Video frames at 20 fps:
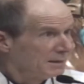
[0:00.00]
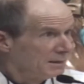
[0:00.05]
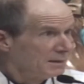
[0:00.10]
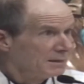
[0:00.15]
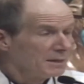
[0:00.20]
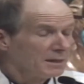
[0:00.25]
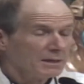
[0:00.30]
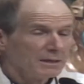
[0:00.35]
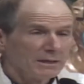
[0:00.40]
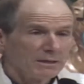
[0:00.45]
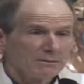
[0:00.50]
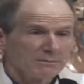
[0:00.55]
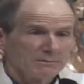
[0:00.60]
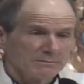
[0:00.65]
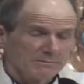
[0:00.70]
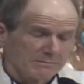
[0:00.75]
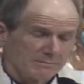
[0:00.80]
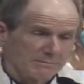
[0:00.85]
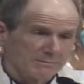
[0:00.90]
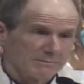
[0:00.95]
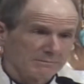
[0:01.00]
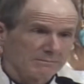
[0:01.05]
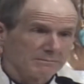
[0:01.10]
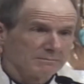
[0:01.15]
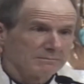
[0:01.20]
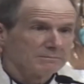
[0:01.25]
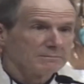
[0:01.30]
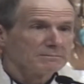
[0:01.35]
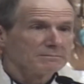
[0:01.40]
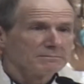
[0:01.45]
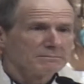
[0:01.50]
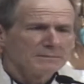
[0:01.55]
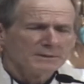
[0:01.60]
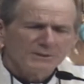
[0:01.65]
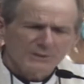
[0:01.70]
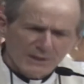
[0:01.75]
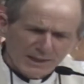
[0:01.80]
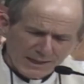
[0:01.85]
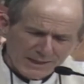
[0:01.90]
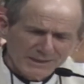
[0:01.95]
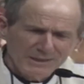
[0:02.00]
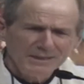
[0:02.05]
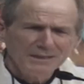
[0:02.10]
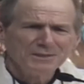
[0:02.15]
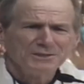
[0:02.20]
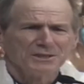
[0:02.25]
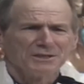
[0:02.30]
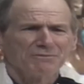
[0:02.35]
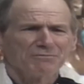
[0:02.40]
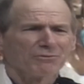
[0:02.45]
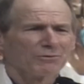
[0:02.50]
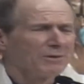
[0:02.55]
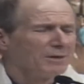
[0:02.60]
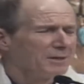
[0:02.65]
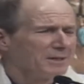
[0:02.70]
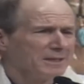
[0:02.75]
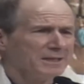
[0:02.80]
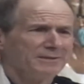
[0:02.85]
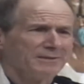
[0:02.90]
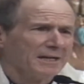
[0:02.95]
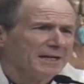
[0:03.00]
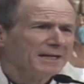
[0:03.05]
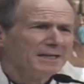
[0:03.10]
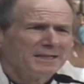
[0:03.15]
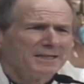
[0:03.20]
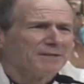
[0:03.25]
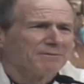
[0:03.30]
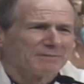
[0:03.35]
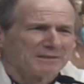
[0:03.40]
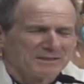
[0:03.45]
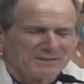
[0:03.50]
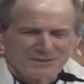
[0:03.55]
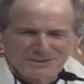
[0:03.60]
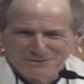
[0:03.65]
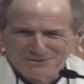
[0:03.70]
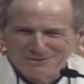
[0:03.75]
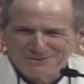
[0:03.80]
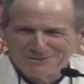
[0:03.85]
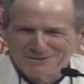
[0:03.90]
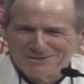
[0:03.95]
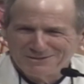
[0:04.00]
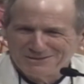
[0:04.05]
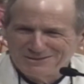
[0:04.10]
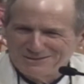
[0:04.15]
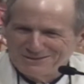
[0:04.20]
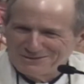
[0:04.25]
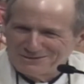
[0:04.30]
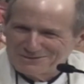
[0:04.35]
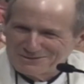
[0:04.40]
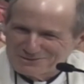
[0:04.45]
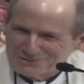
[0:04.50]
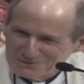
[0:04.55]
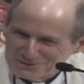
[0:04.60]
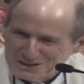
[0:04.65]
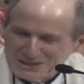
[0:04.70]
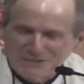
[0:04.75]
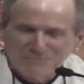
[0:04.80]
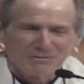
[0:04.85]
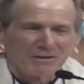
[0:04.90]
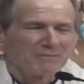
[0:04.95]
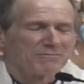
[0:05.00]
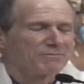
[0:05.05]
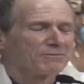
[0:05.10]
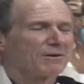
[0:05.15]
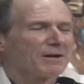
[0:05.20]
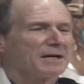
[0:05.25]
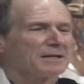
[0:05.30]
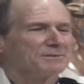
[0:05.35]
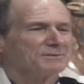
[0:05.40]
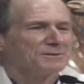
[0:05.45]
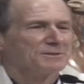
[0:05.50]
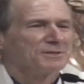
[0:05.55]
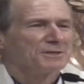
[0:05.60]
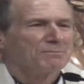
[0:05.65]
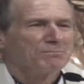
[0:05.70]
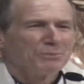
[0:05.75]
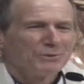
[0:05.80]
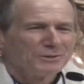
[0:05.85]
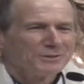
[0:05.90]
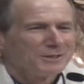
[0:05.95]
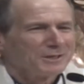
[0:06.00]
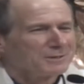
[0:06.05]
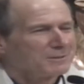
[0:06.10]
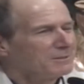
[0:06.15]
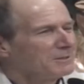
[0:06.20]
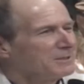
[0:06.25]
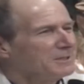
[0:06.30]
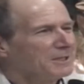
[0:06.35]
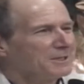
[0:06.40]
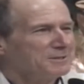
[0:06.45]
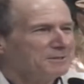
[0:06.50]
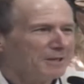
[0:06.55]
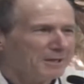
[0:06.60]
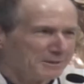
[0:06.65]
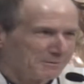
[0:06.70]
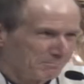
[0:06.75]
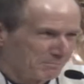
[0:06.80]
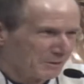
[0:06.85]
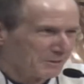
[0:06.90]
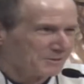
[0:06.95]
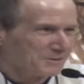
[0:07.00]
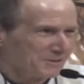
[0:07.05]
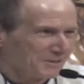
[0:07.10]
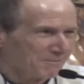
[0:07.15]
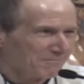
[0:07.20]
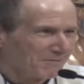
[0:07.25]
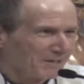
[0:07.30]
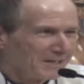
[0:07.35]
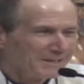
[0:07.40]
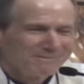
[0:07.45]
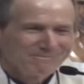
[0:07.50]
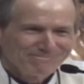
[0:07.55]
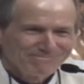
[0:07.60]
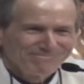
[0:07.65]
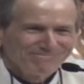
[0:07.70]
Now, it's not easy for any of us to leave our friends, and particularly a young person, right?